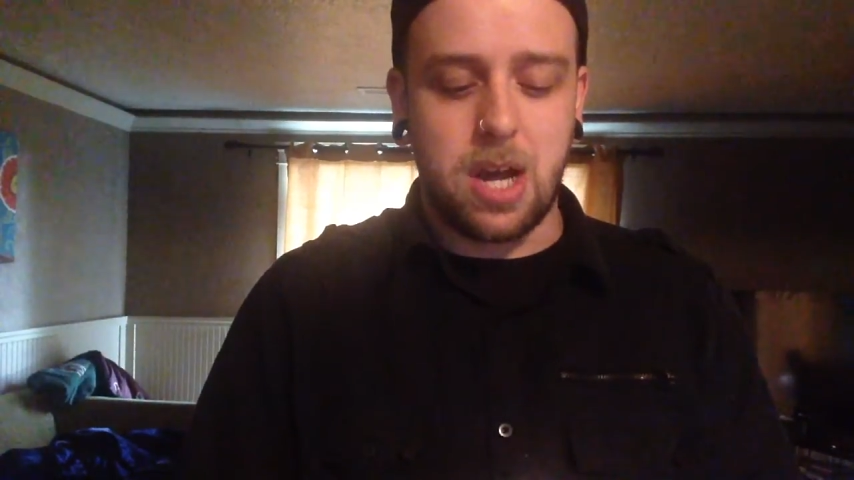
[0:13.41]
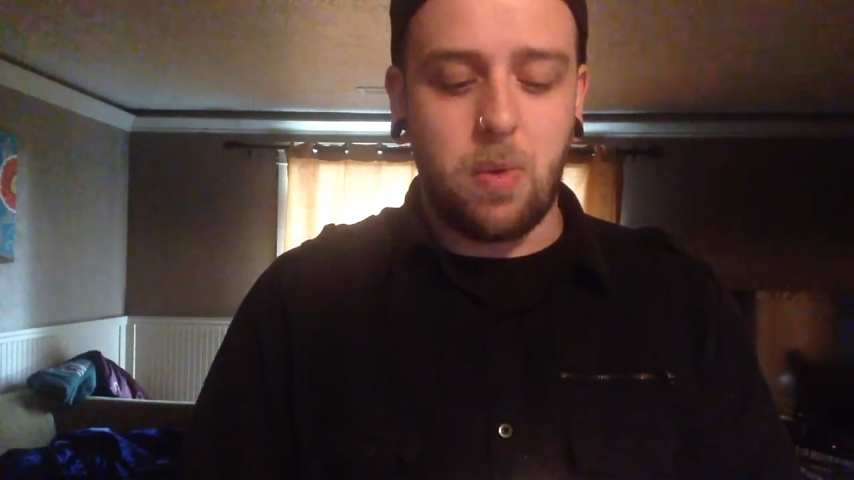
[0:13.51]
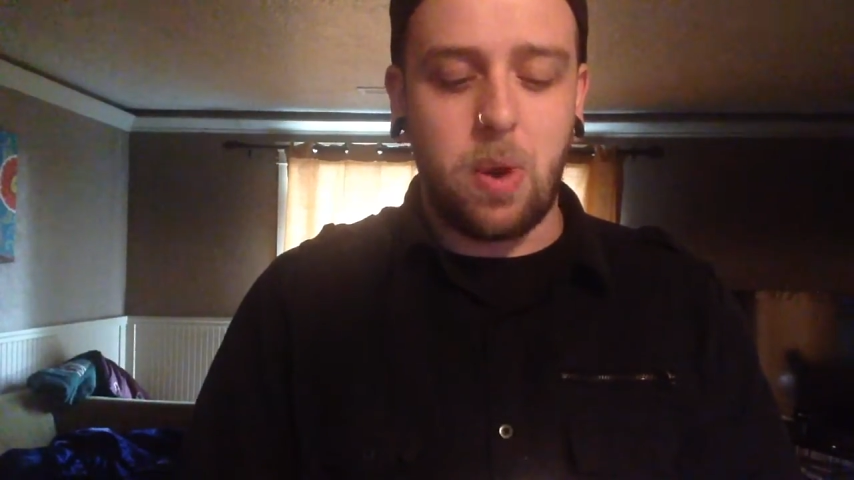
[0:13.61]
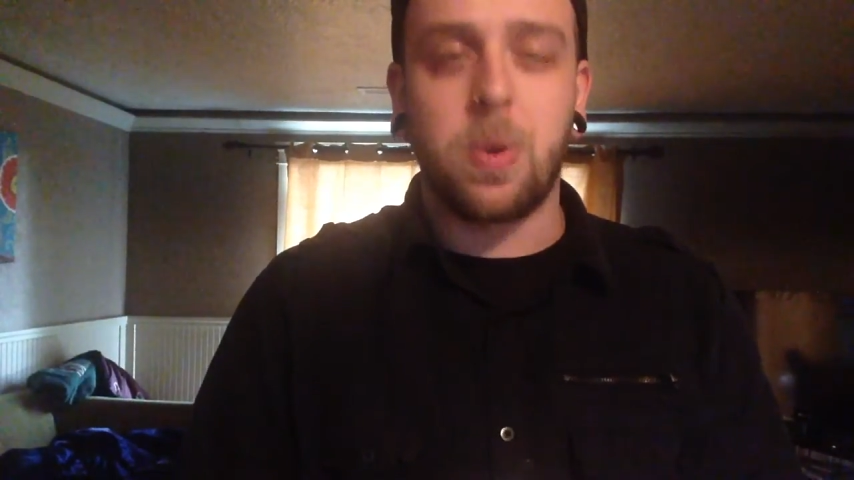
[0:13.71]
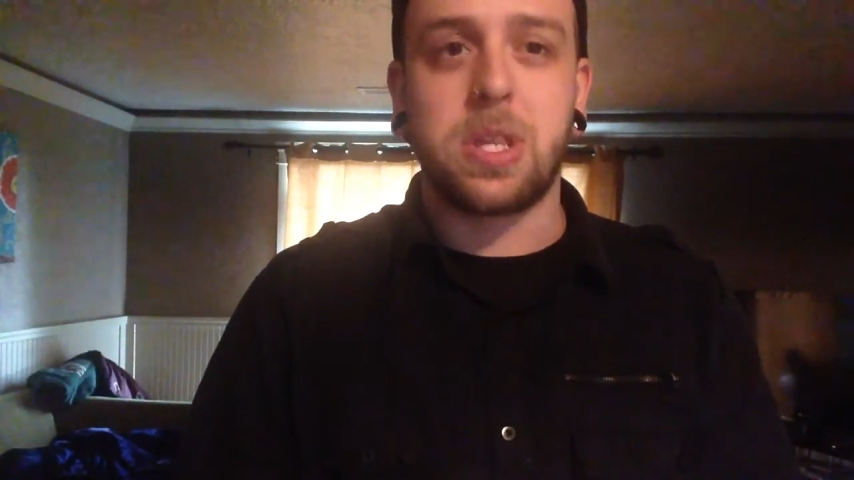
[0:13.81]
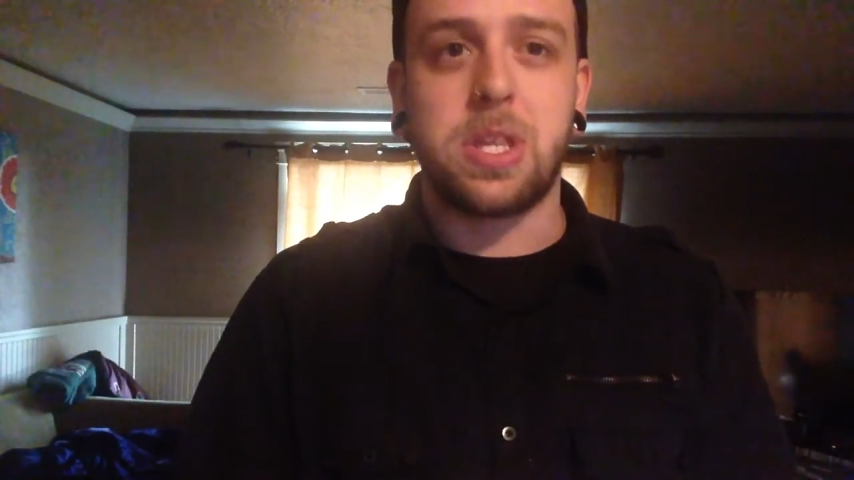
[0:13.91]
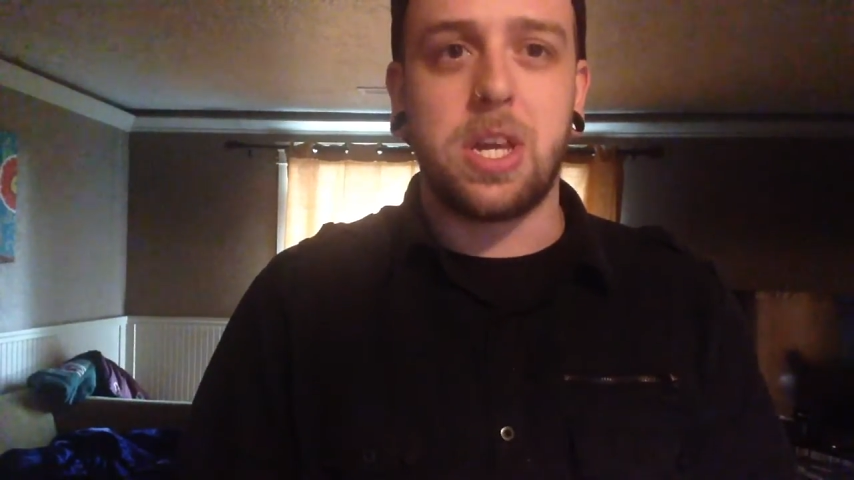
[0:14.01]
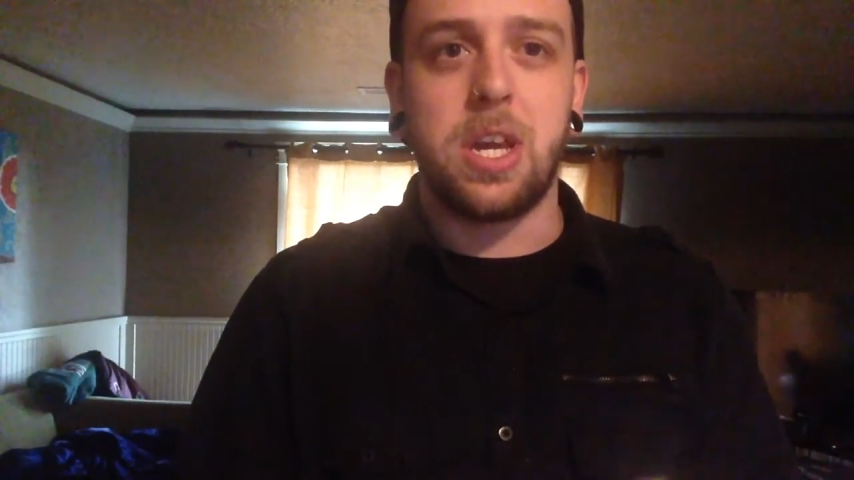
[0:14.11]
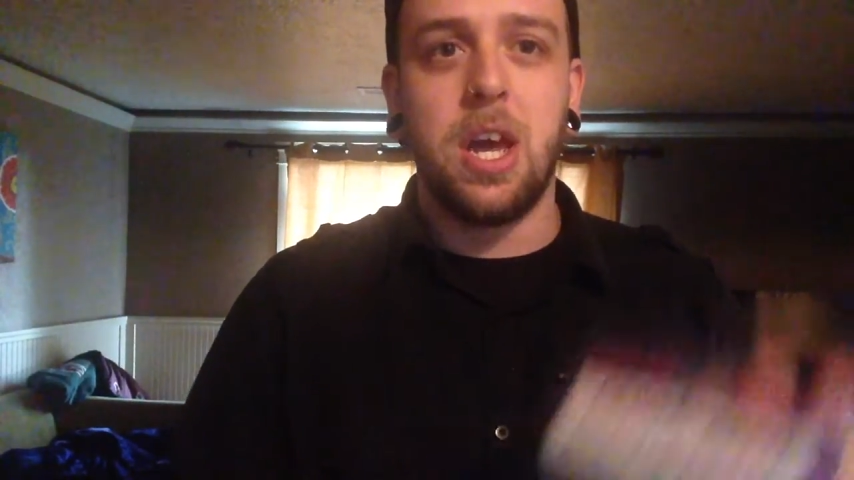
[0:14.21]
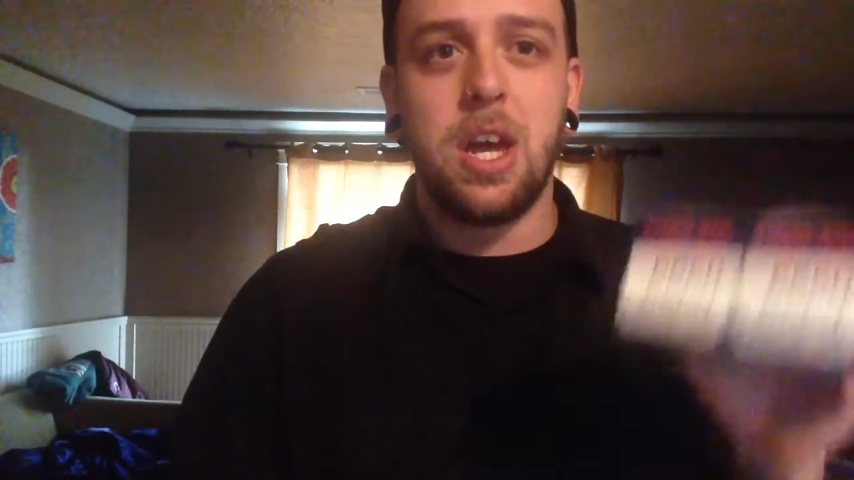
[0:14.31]
I went with
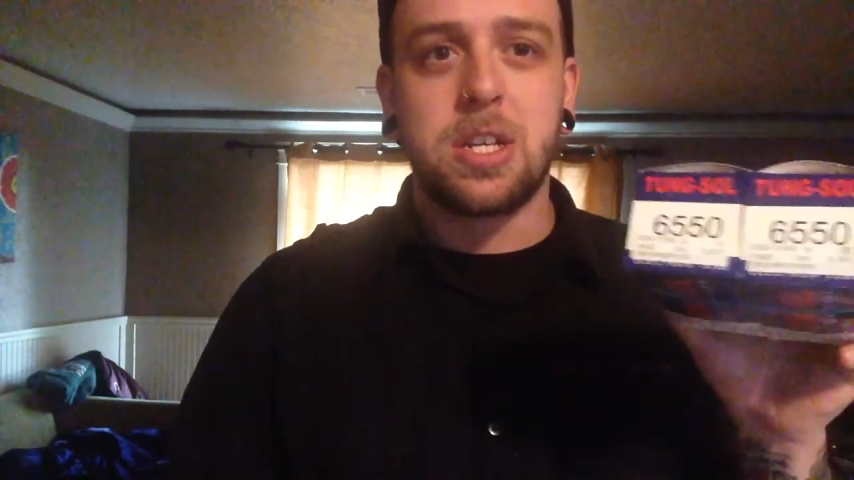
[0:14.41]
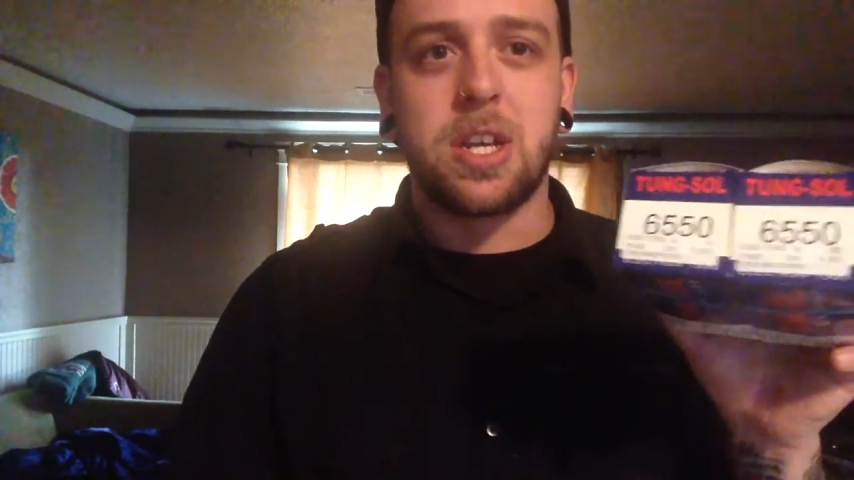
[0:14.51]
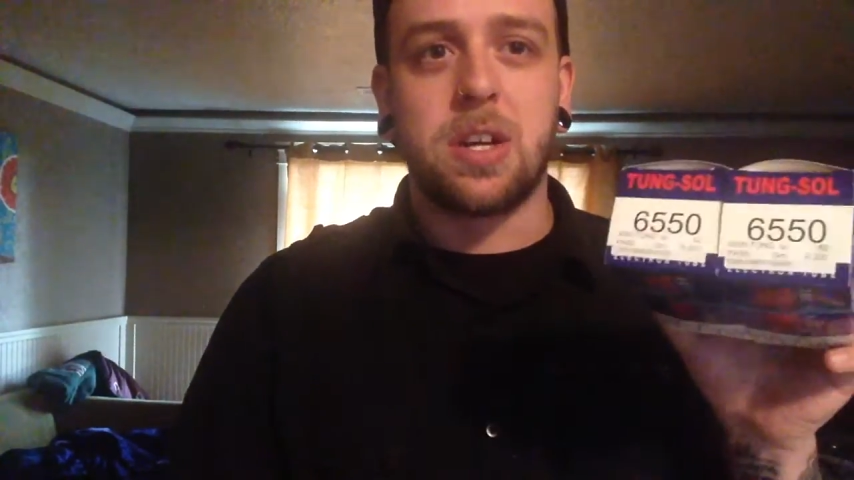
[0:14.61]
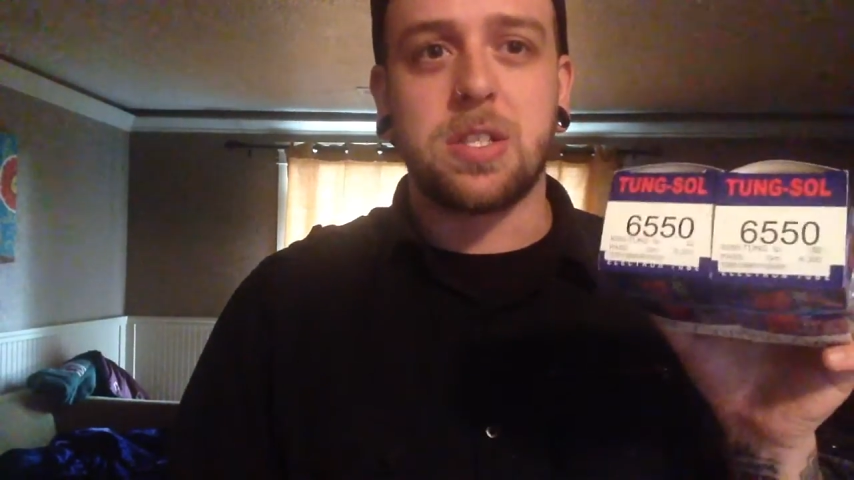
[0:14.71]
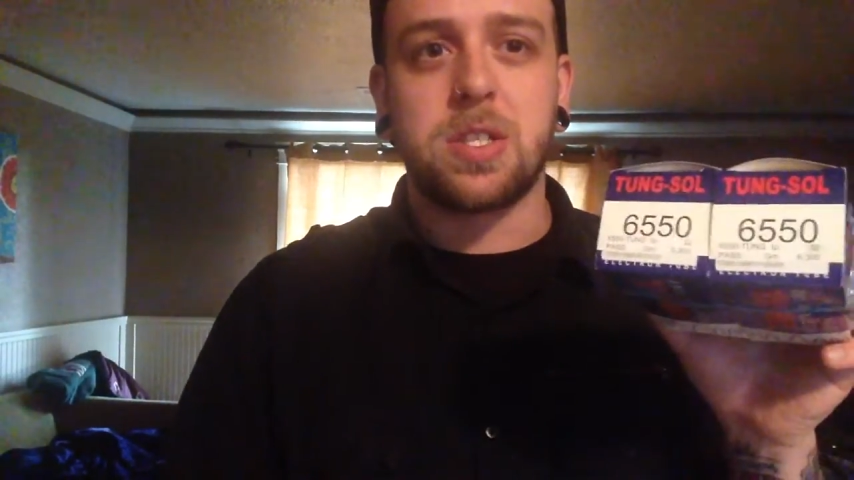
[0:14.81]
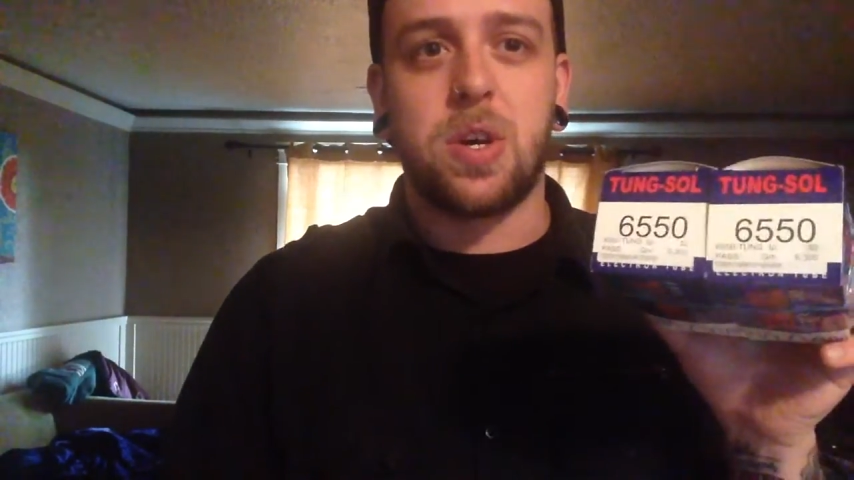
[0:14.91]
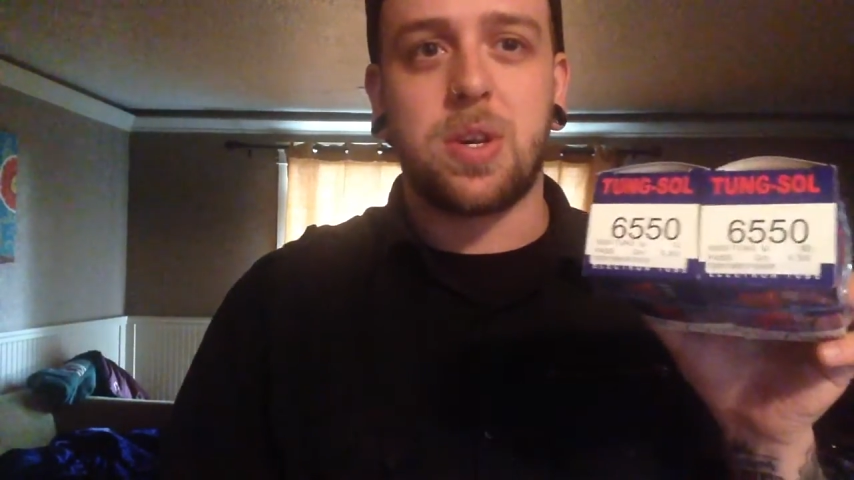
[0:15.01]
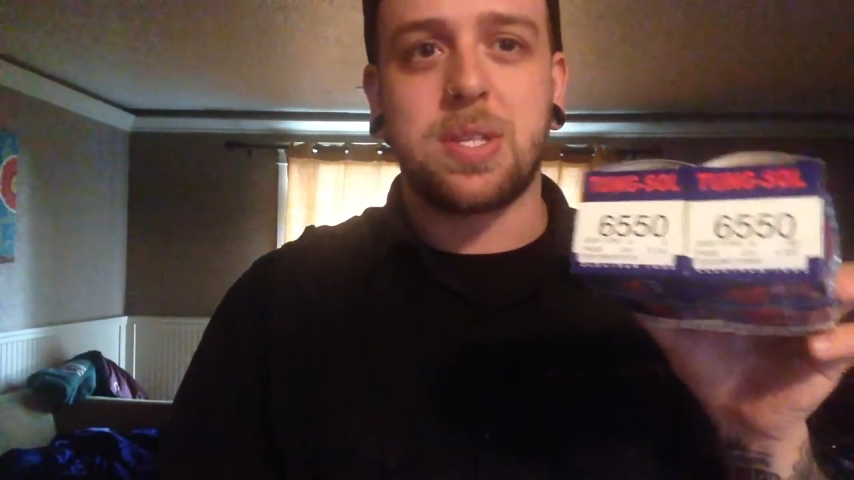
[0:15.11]
the Tung-Sol